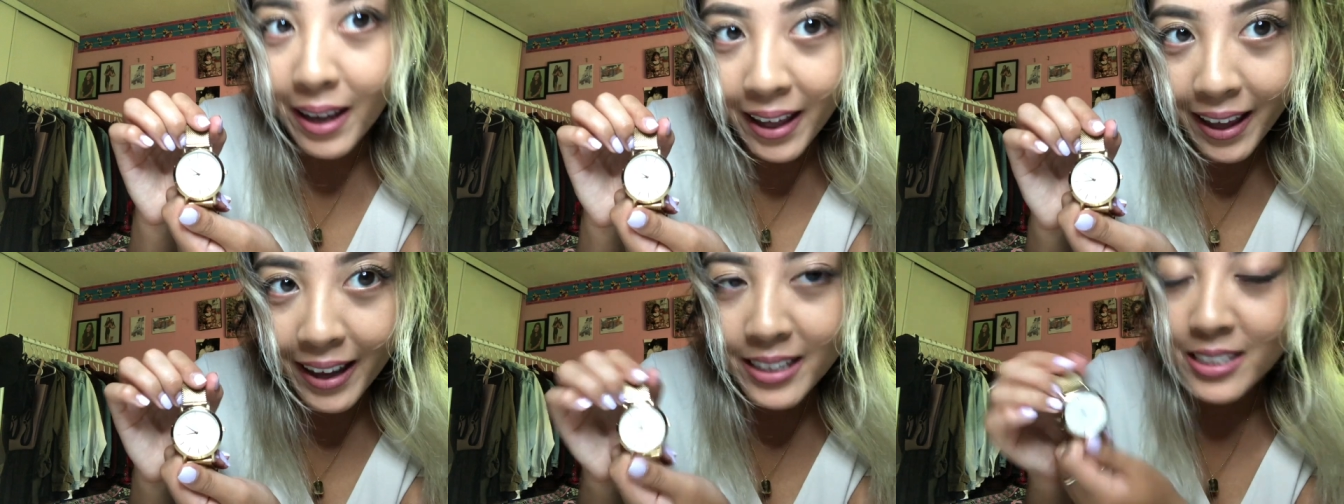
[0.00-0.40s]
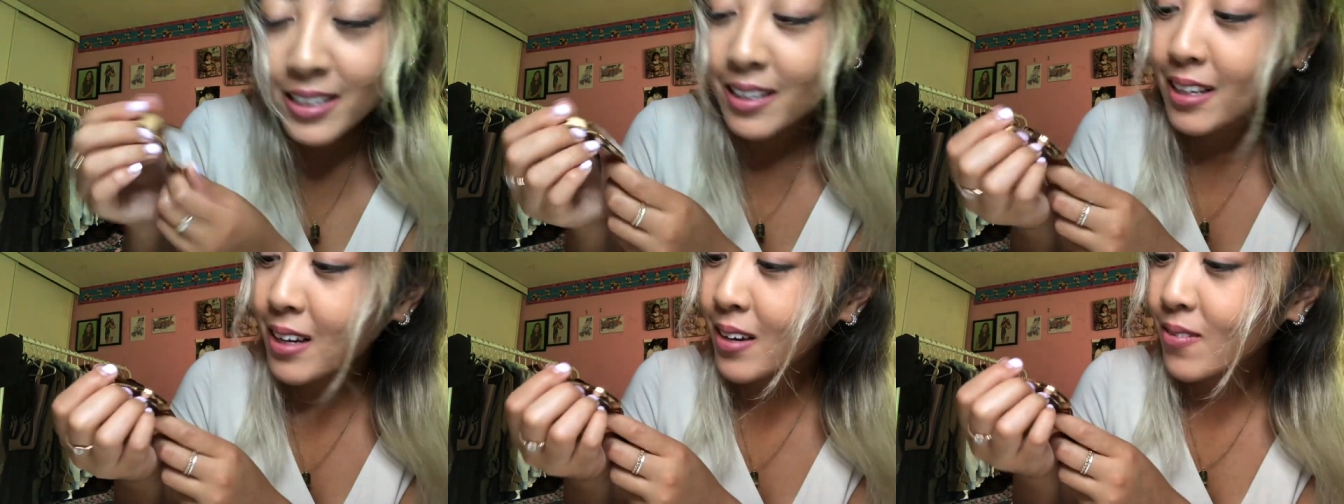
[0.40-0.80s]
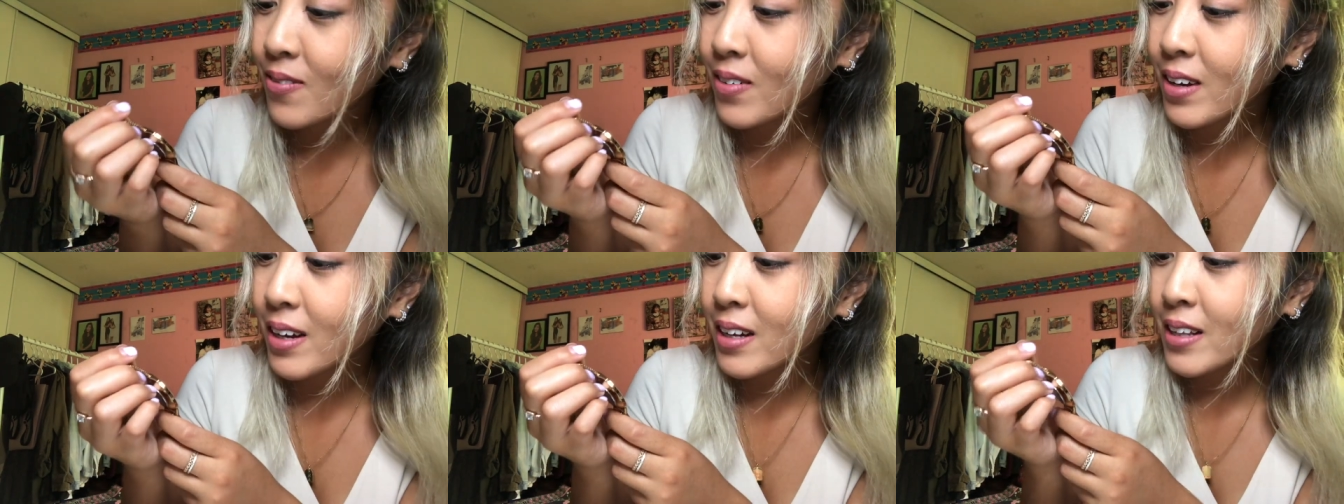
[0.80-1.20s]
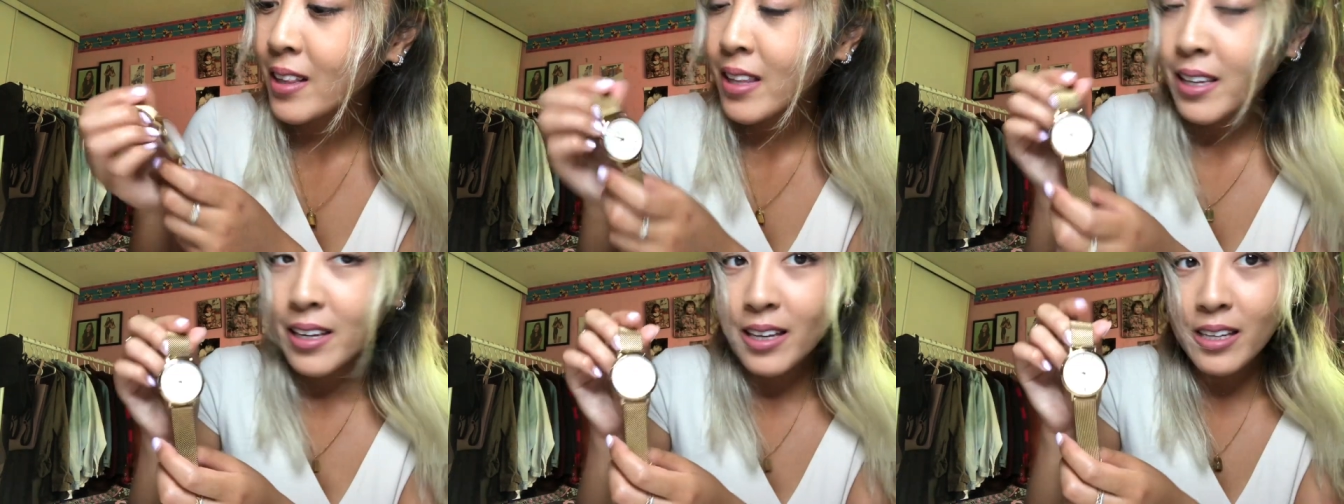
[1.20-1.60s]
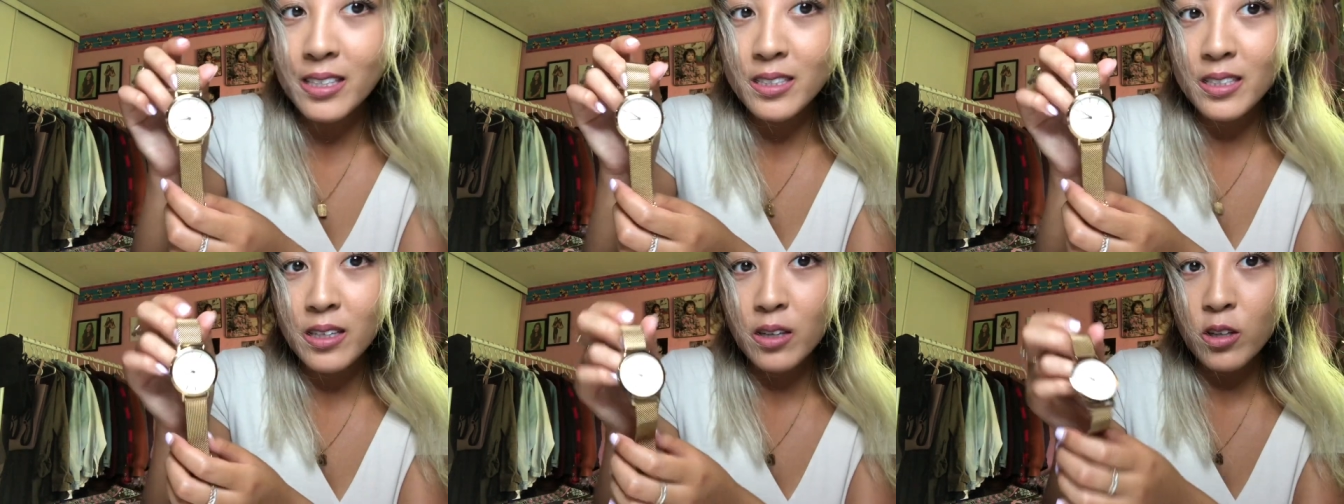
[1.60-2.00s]
accident, but it
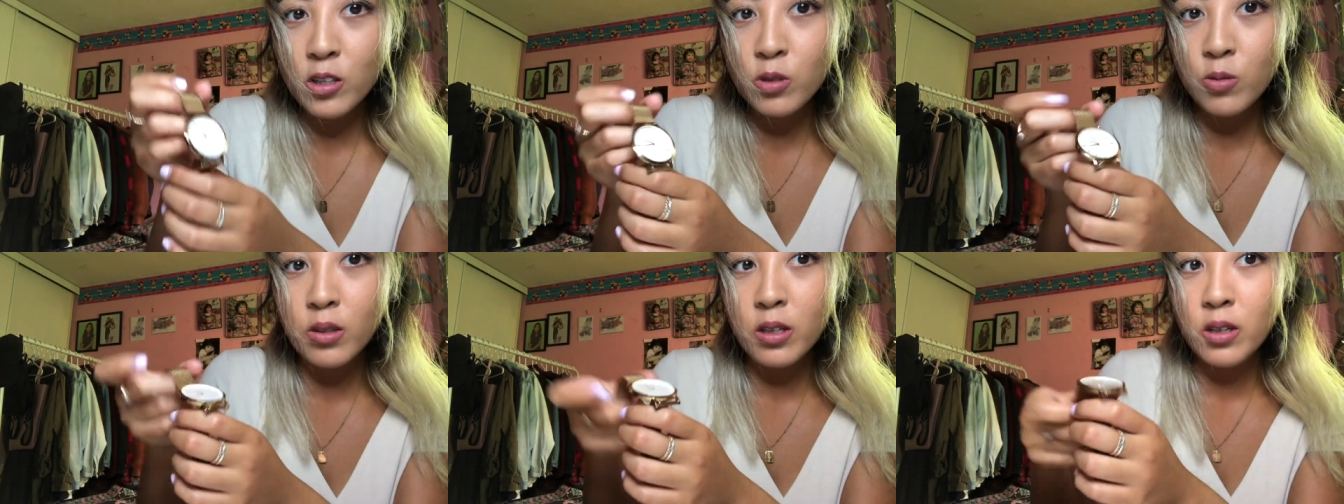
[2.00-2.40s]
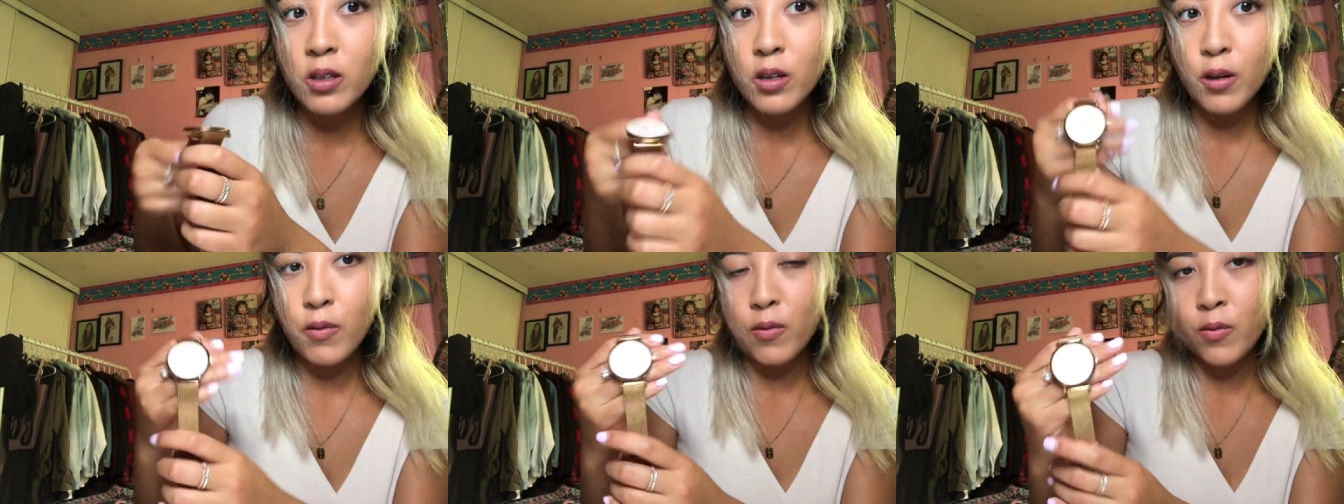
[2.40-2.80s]
still looks really good.